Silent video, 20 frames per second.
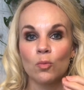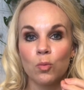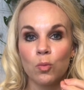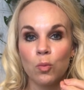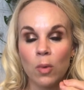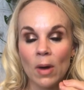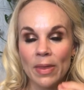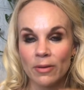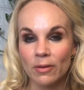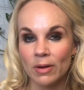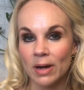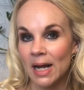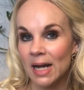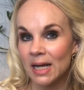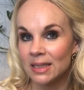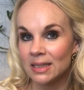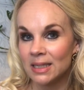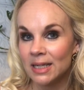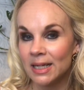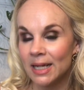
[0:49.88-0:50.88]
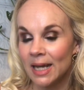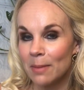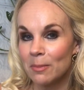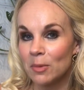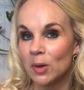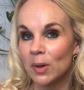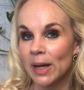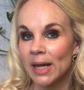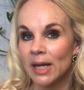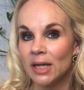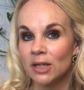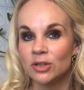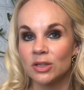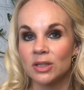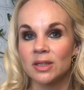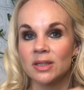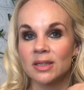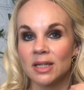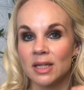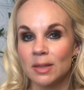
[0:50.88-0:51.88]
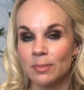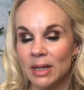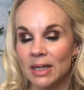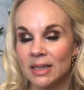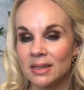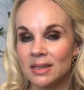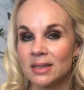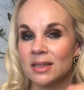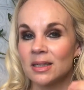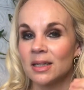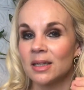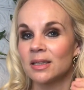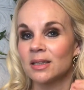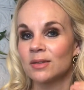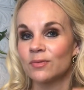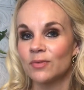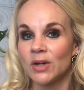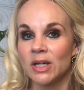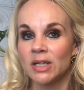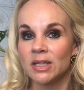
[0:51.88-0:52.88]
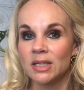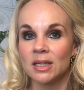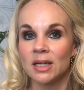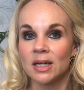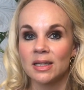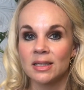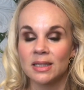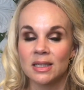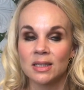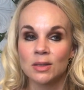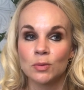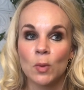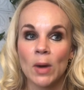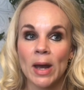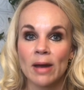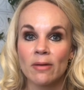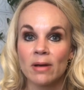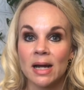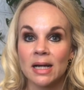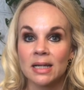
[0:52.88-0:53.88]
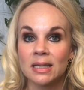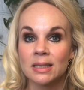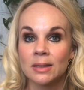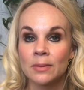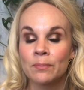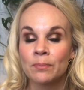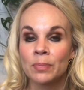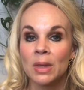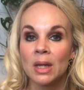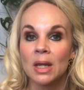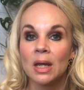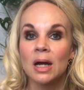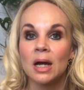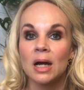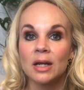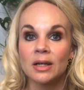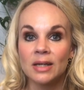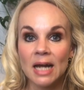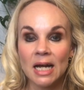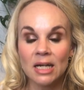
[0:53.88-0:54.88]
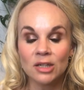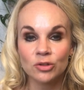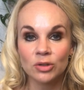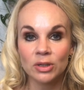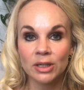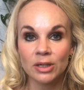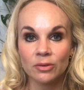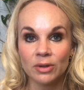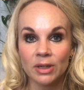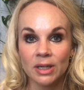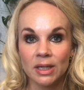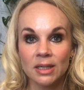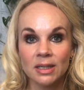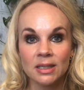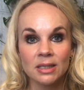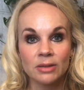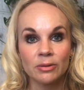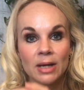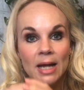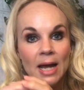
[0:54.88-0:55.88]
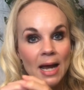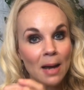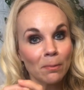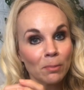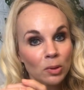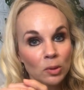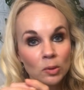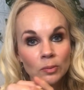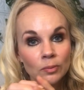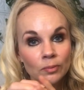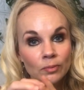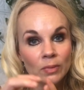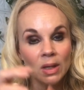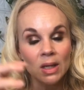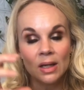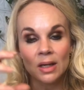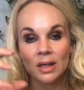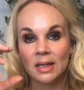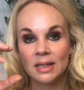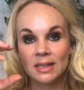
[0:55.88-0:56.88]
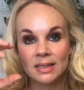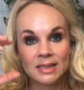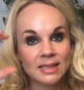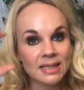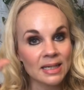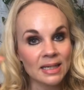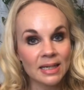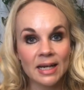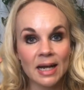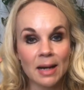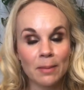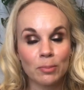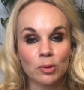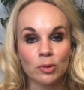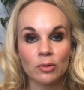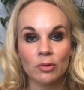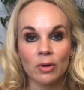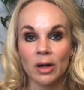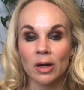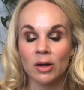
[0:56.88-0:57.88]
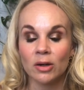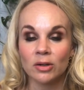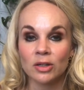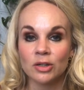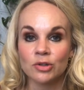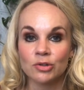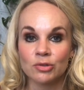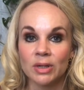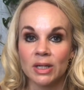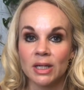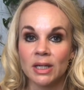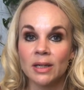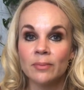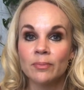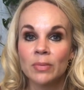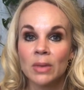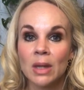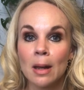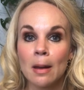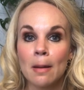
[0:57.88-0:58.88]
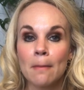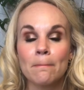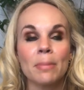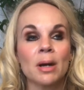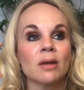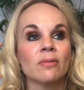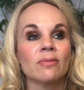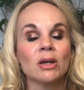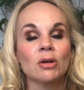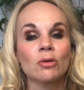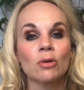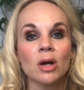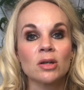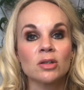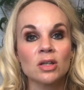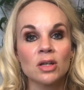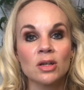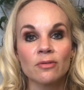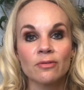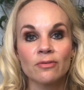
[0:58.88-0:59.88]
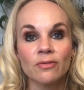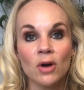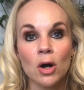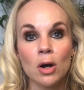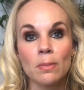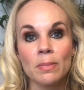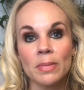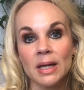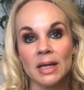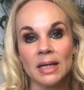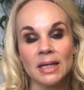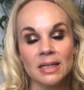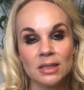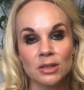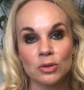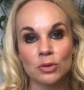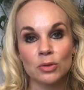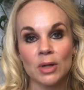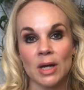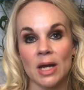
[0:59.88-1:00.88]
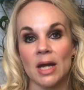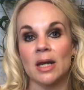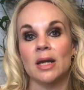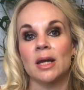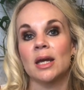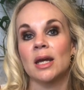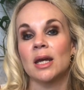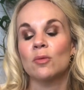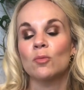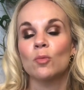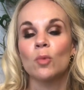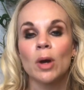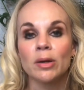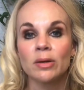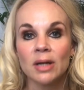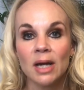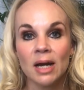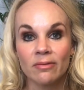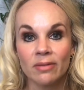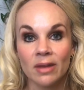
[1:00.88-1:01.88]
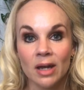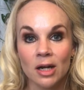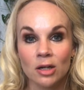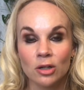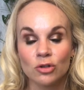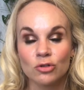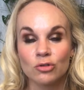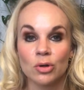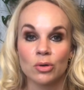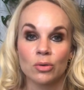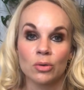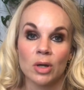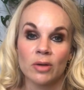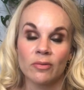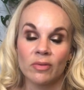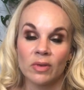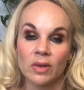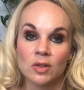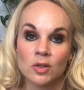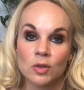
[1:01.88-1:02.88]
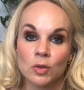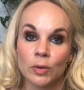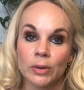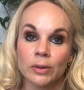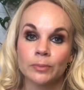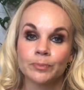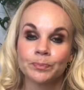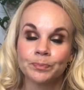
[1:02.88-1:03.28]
whether it has any chemical agents, any pesticides, fertilizers, whereas a natural ingredient, so an apple, is still an apple growing on a tree, but if it grows on a farm that isn't organic, it won't have that control over the soil.